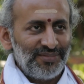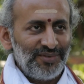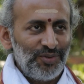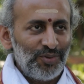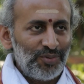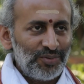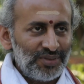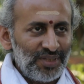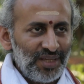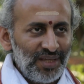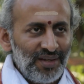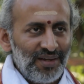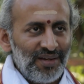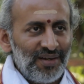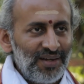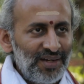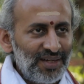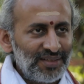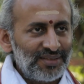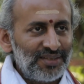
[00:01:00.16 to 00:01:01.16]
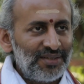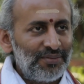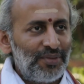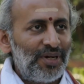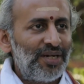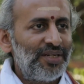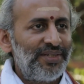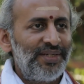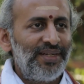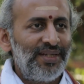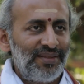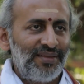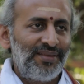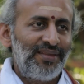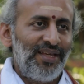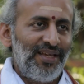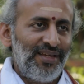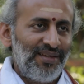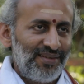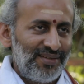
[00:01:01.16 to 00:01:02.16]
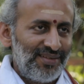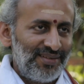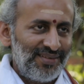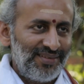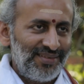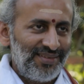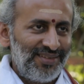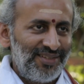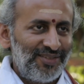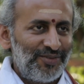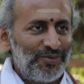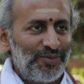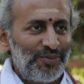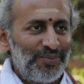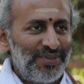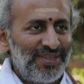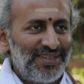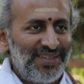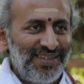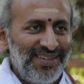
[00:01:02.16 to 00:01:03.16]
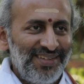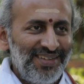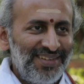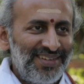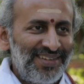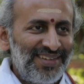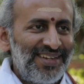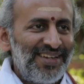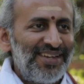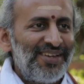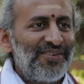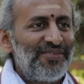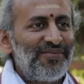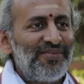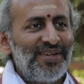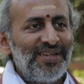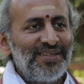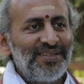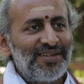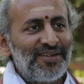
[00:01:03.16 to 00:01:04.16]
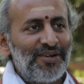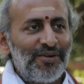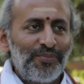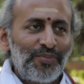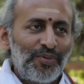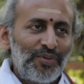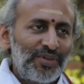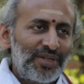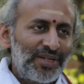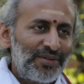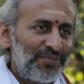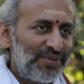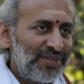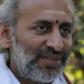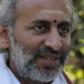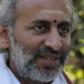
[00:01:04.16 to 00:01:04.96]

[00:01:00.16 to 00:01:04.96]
Yuktayaha Atra Bhashyante. This could be the way the compound can be